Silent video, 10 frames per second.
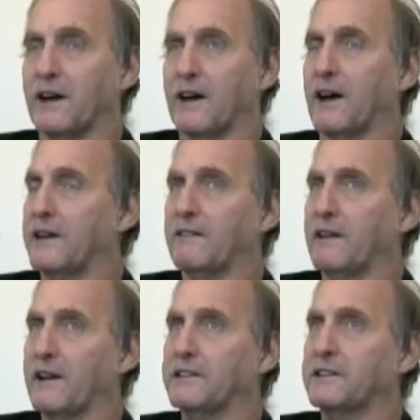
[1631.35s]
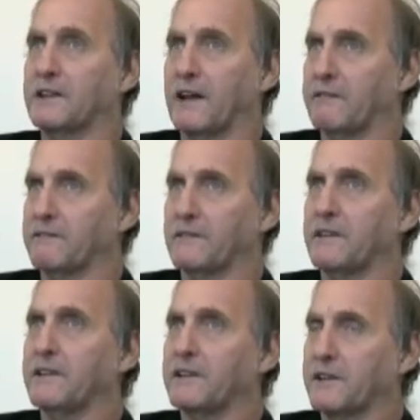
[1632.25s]
I never had that
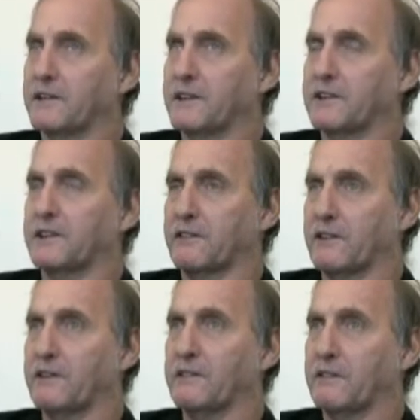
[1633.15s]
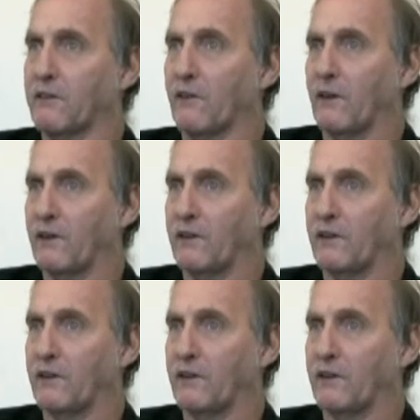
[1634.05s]
to this degree before.